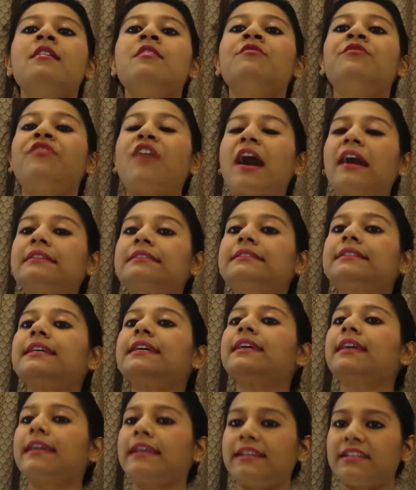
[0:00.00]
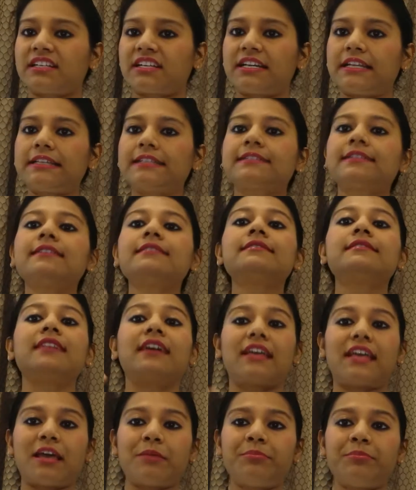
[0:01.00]
Fasting increases
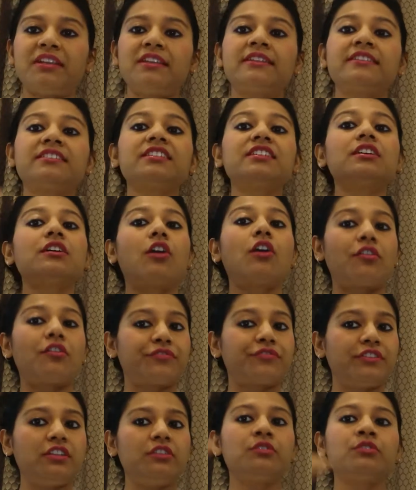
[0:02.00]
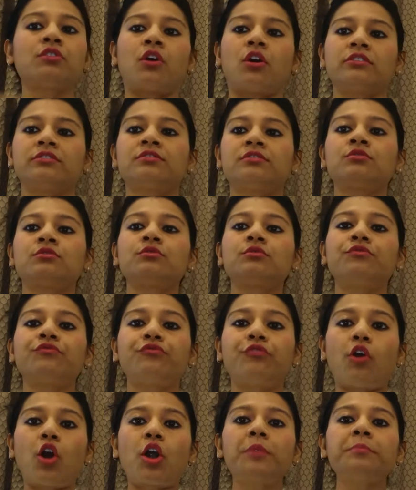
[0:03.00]
the ability of neurons to
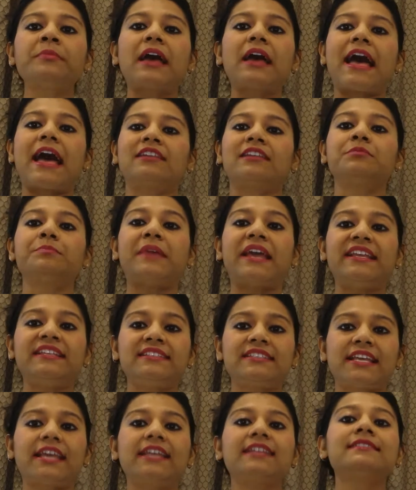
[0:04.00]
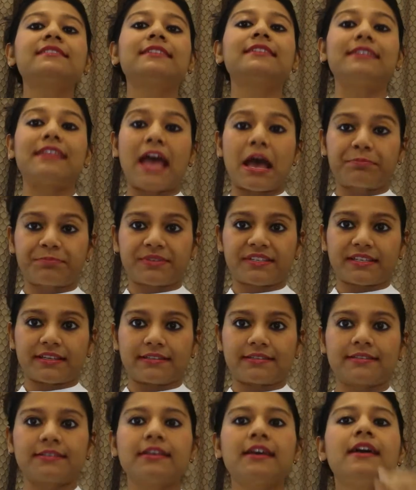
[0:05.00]
form and maintain
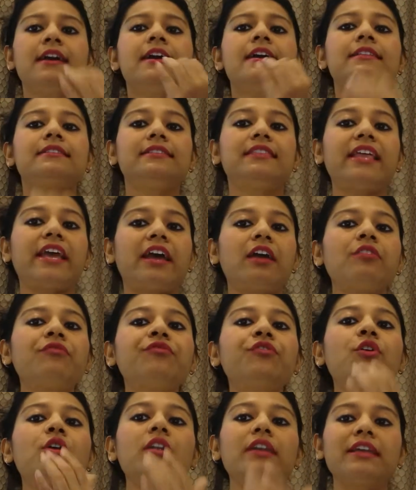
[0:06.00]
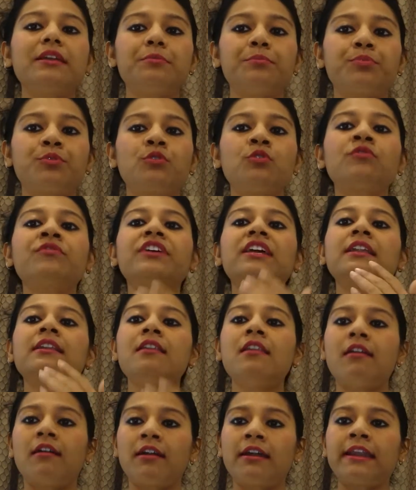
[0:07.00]
synapses, therefore improving
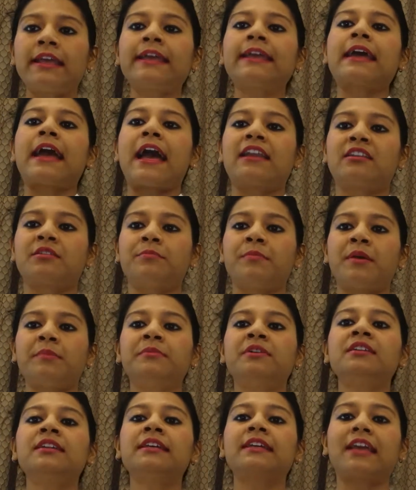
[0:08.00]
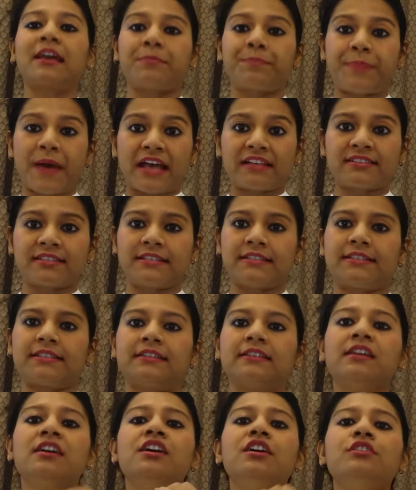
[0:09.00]
learning and memory capacity
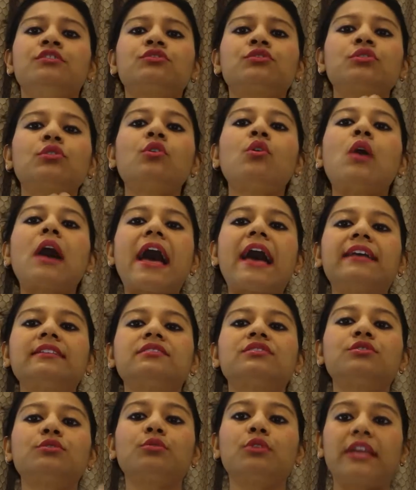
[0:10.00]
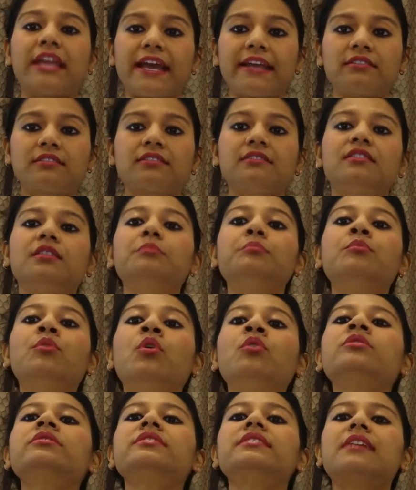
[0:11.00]
so as to get the
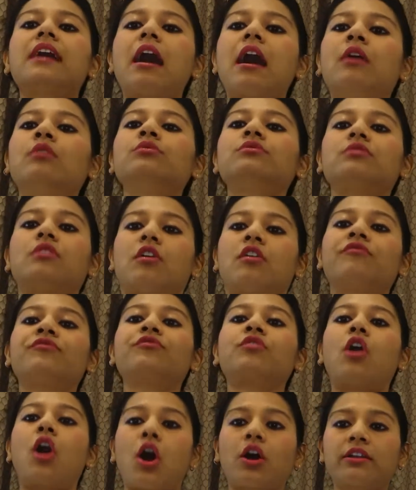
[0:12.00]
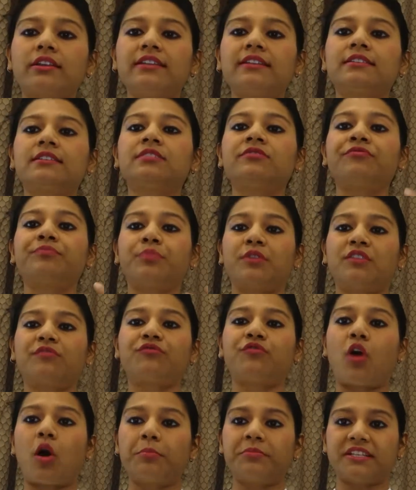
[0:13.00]
most out of cognitive
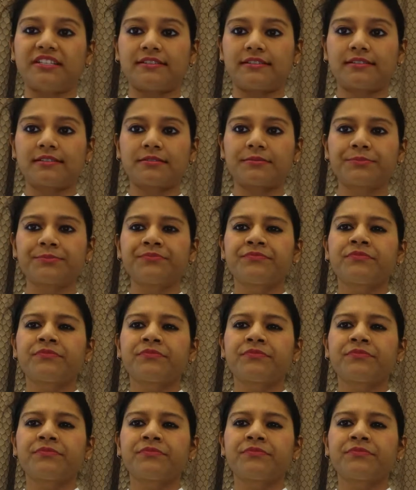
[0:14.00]
performance.